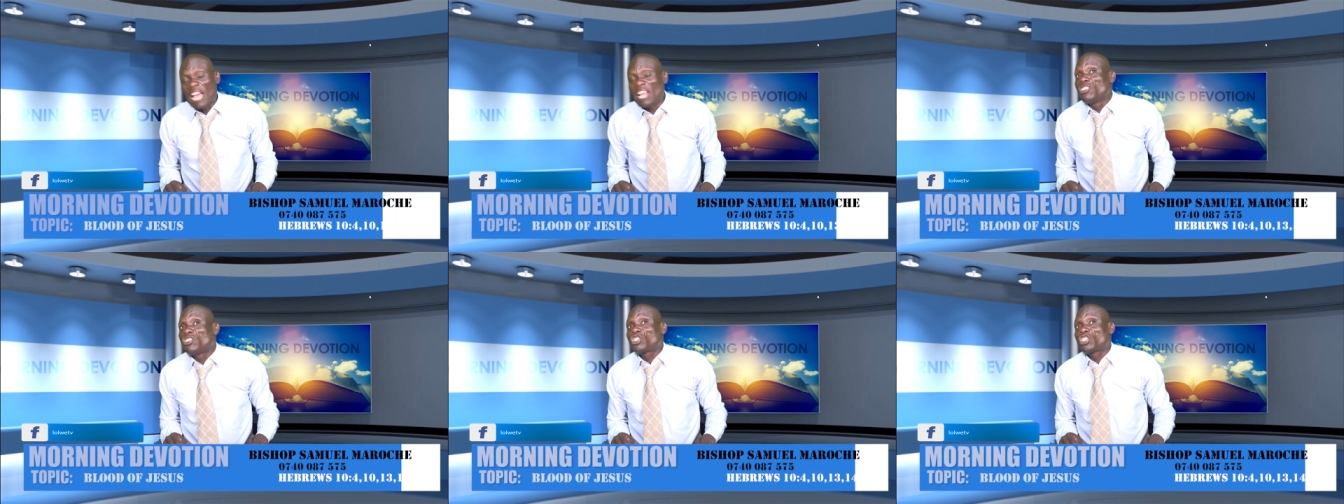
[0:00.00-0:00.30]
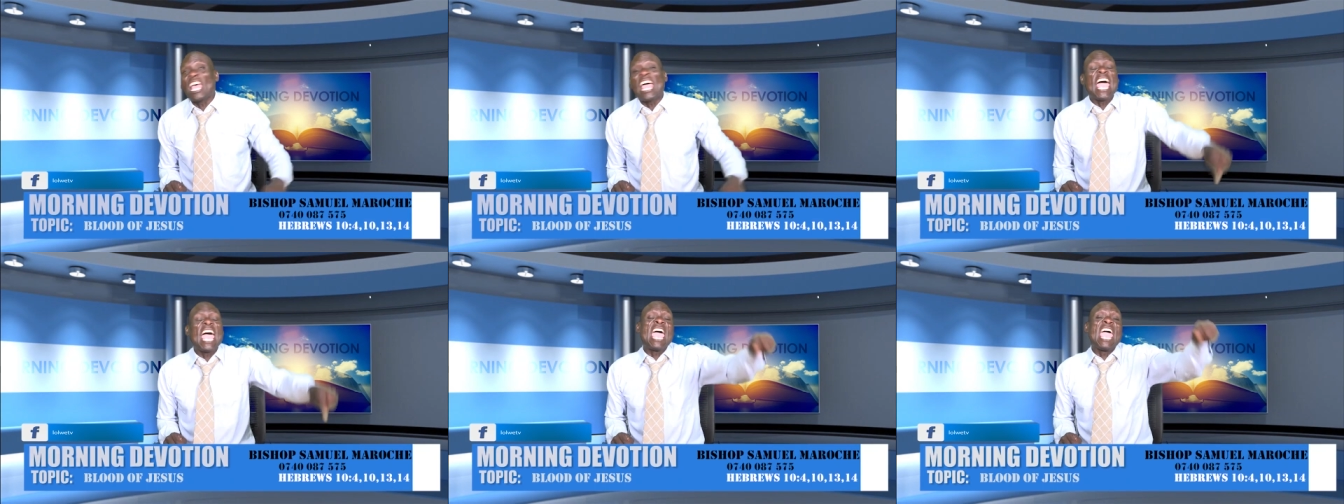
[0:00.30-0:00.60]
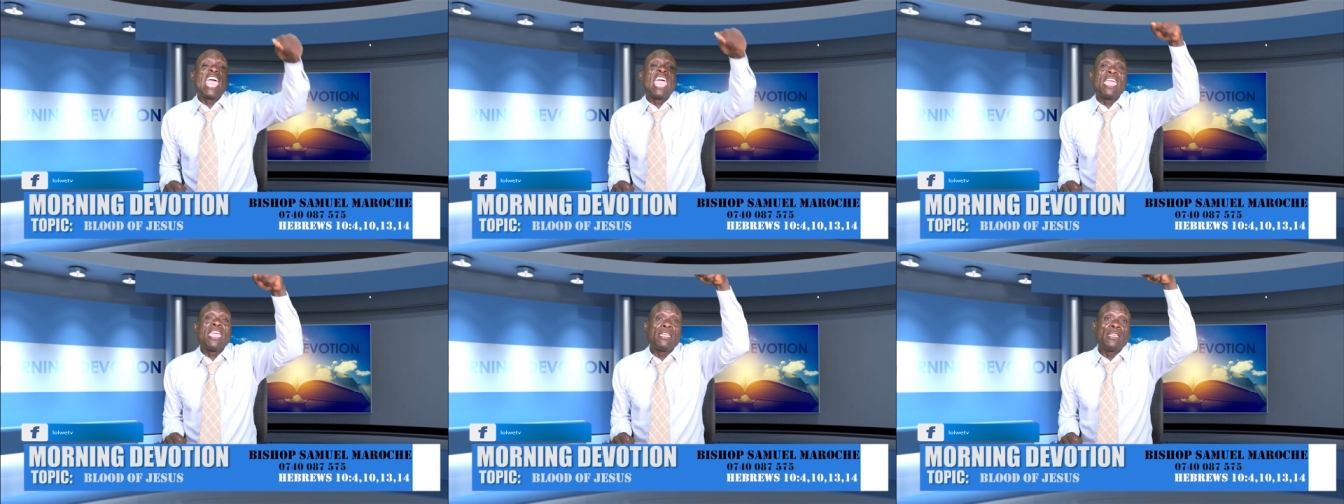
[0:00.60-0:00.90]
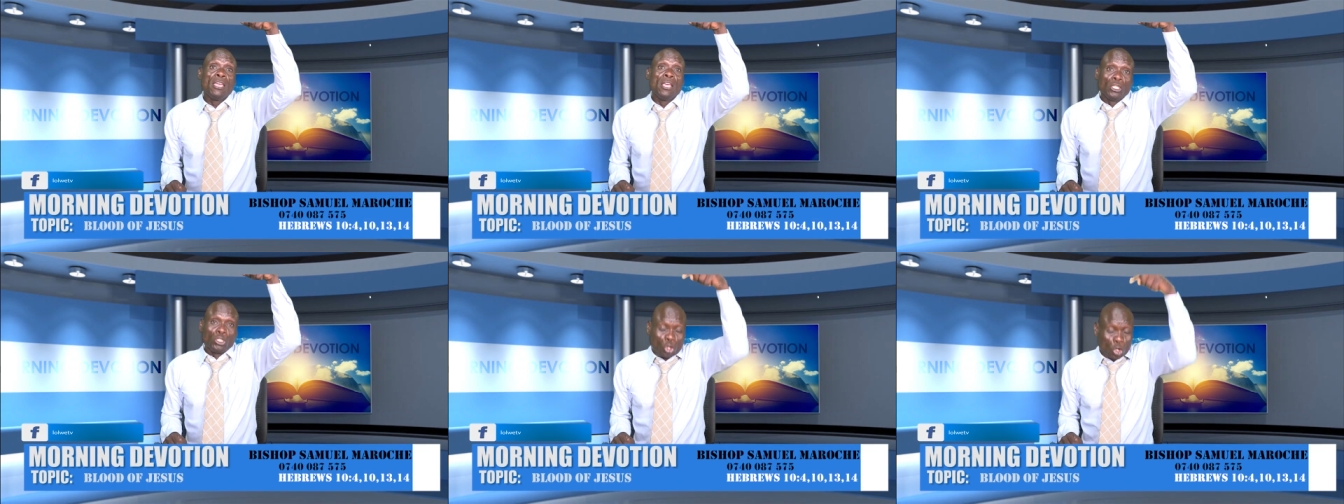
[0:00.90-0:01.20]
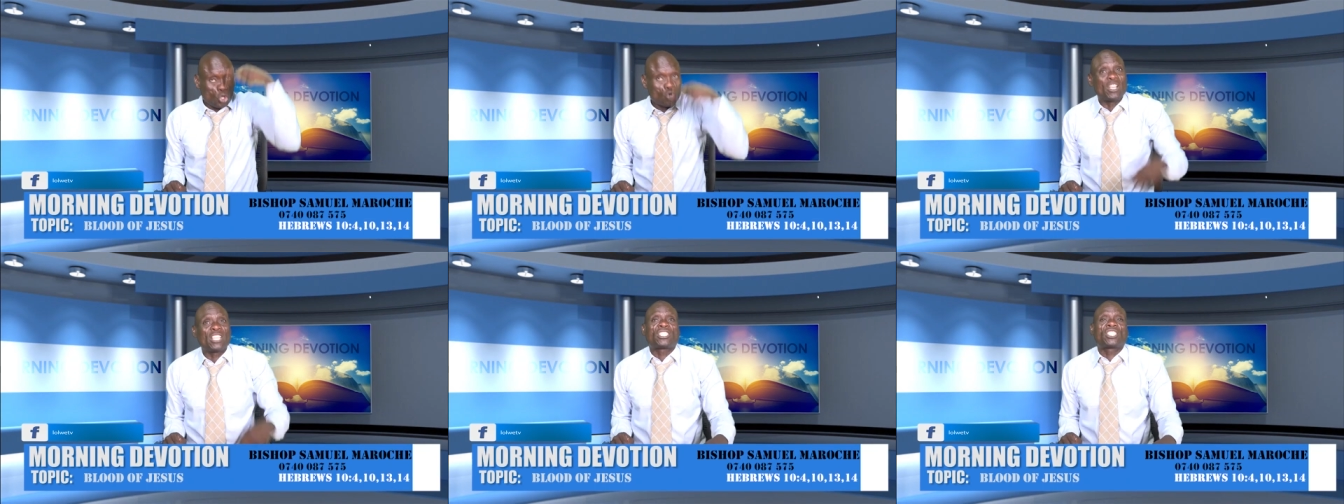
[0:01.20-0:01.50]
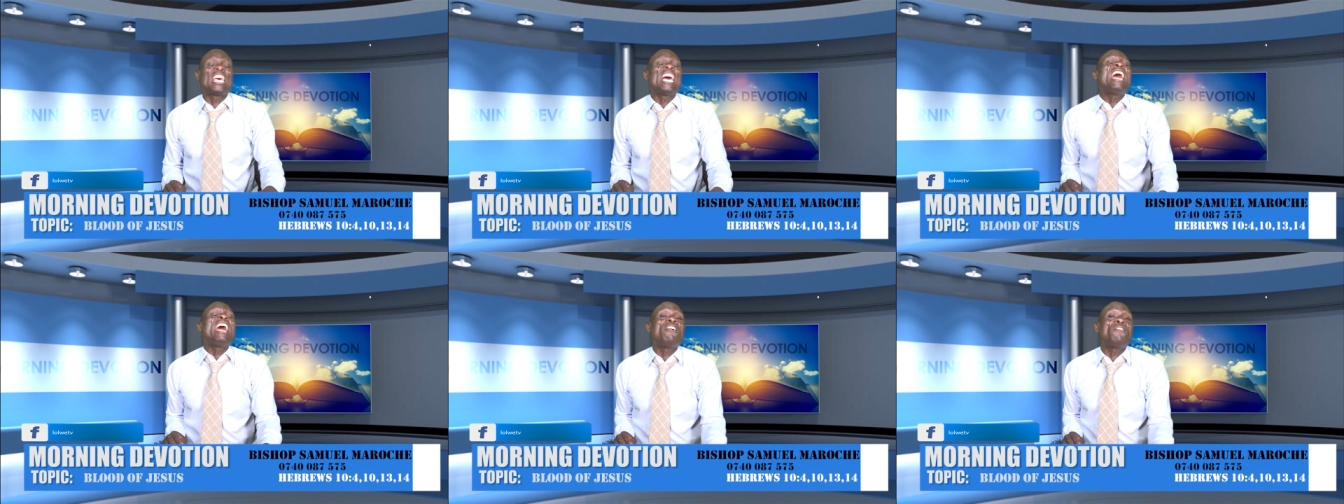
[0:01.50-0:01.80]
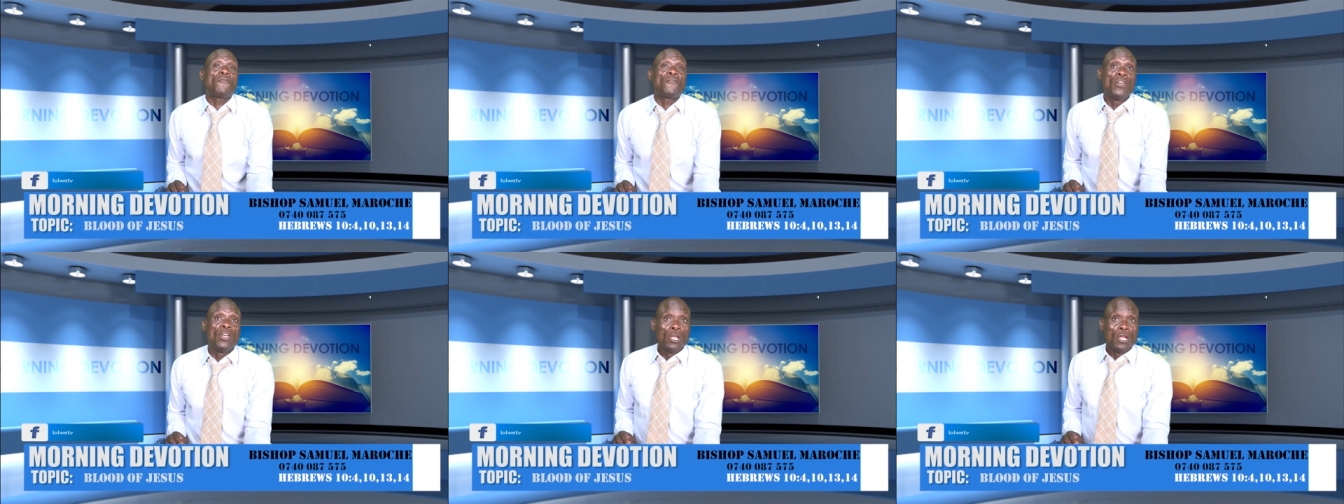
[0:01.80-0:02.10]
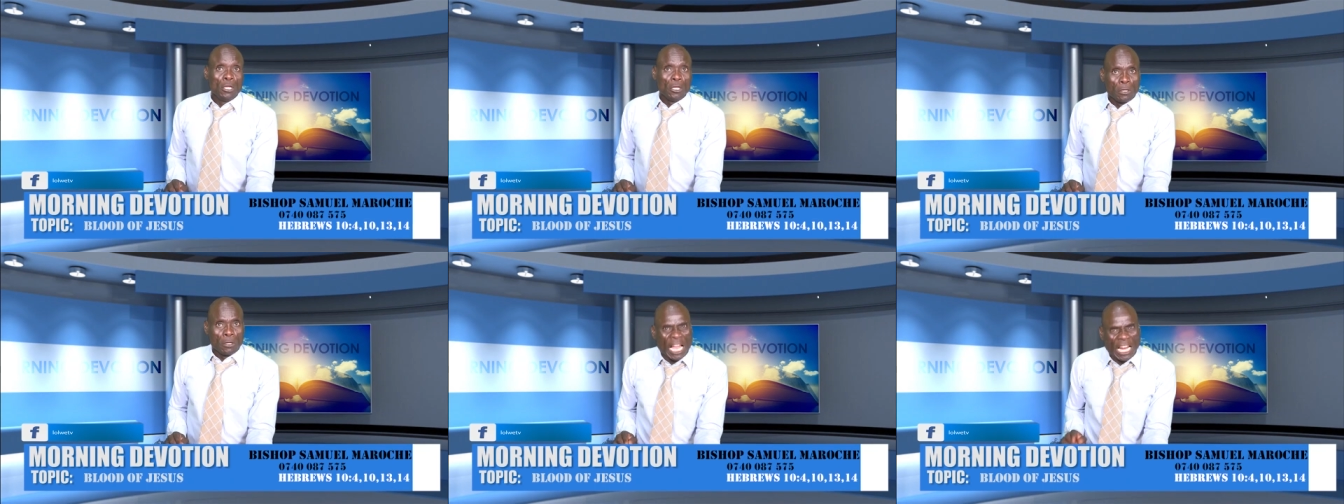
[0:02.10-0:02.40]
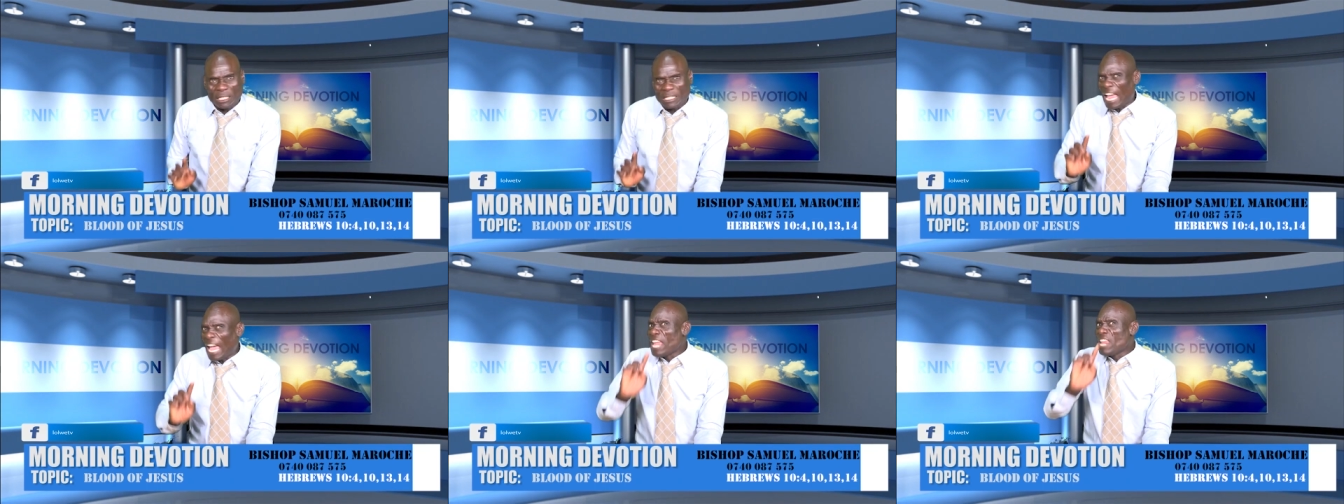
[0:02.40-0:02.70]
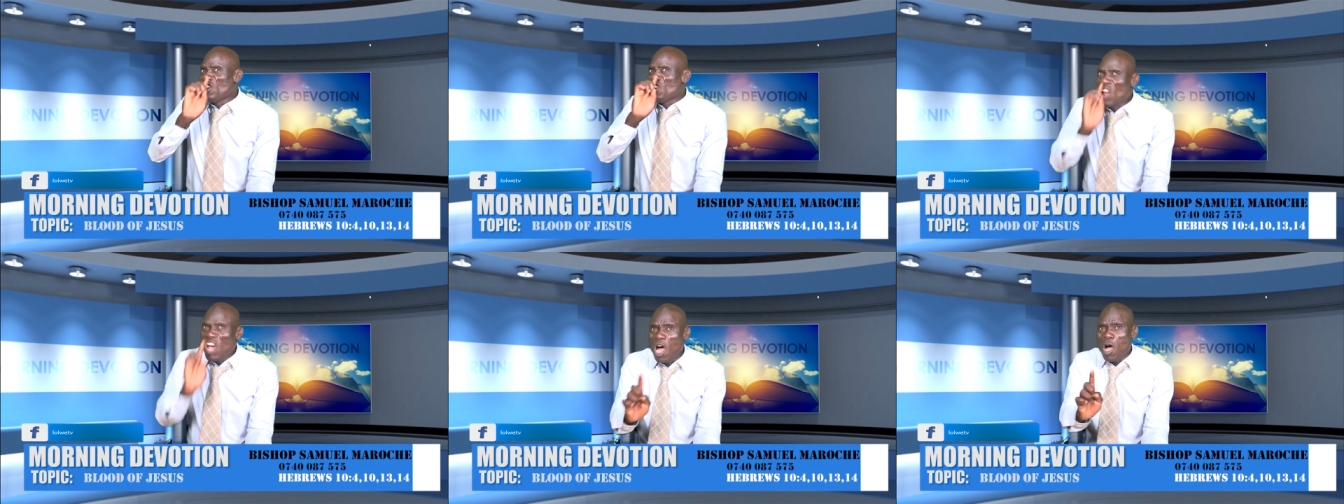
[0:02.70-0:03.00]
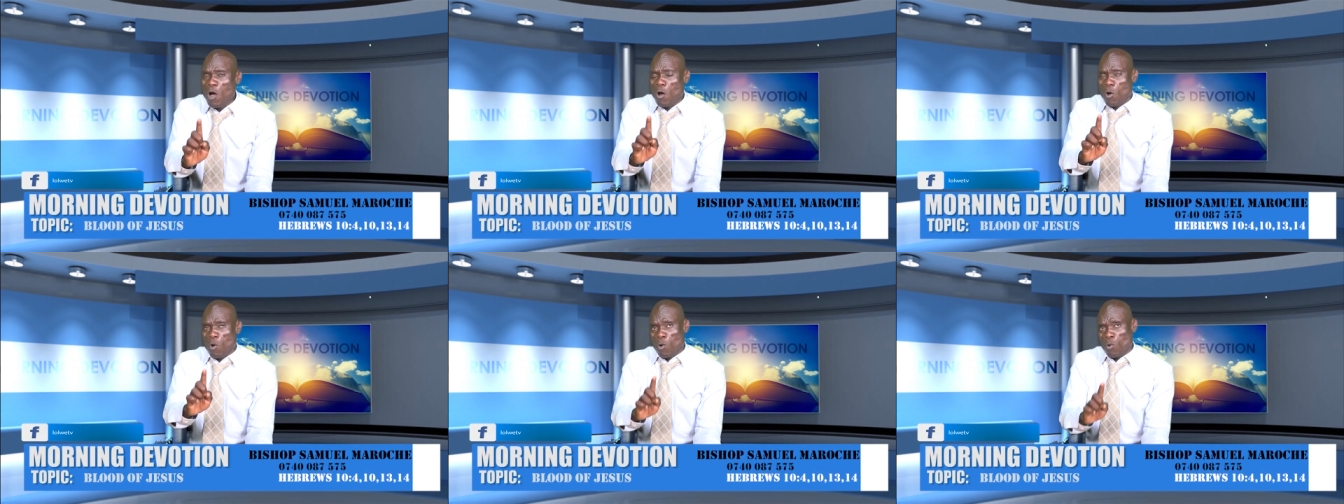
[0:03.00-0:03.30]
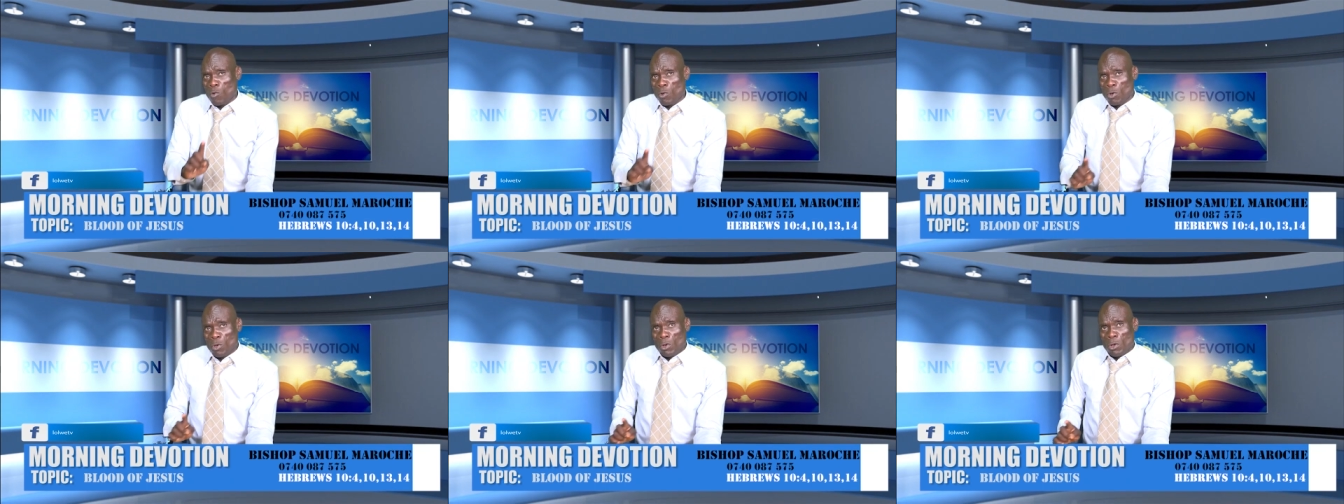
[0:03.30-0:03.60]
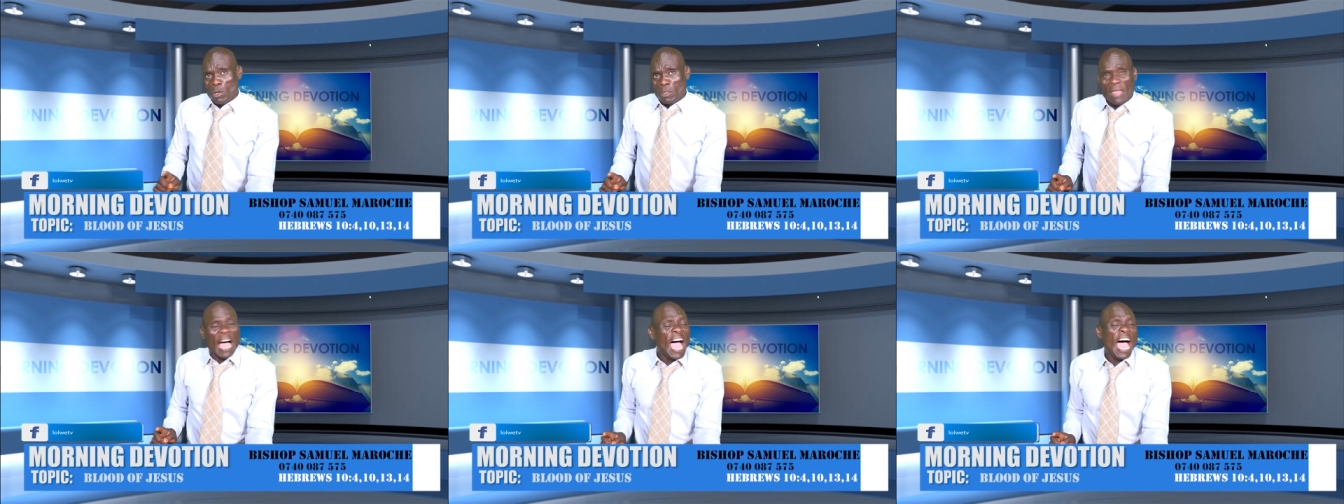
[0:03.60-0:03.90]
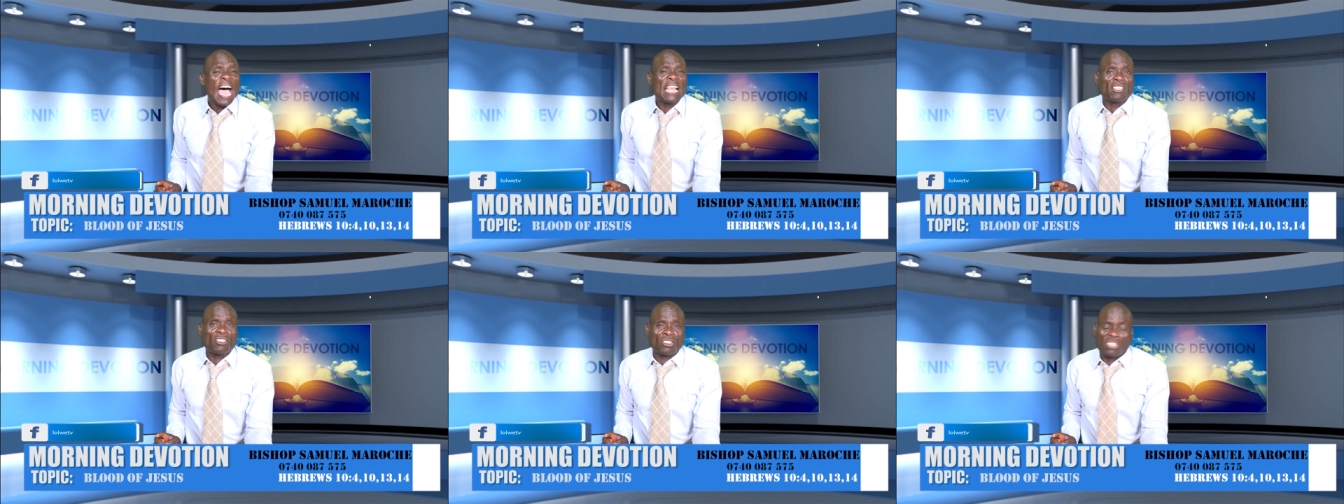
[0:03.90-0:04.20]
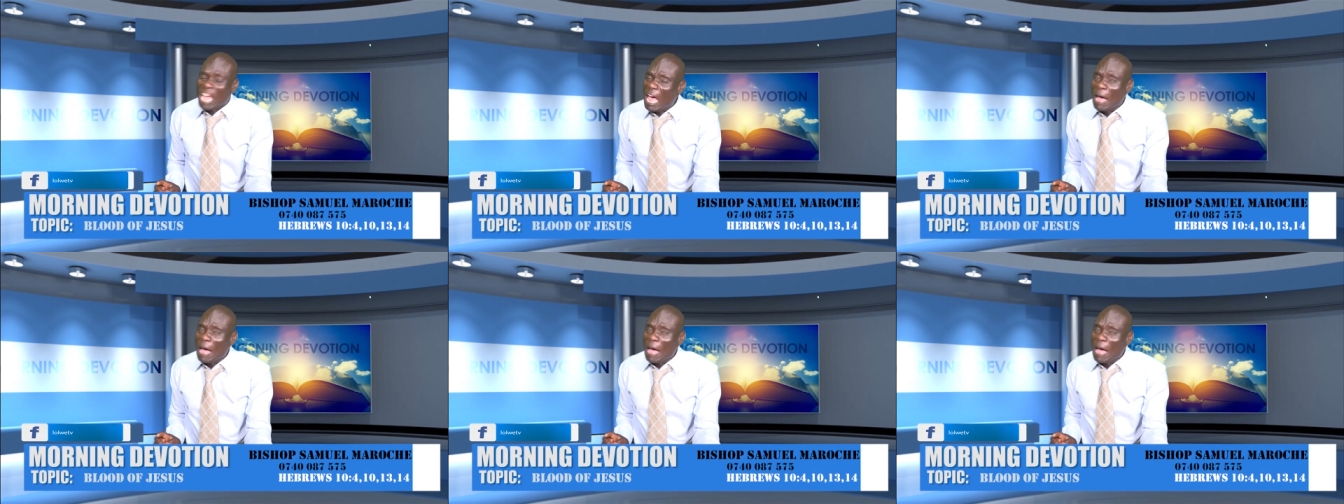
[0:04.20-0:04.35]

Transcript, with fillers: and say to yourself that I know that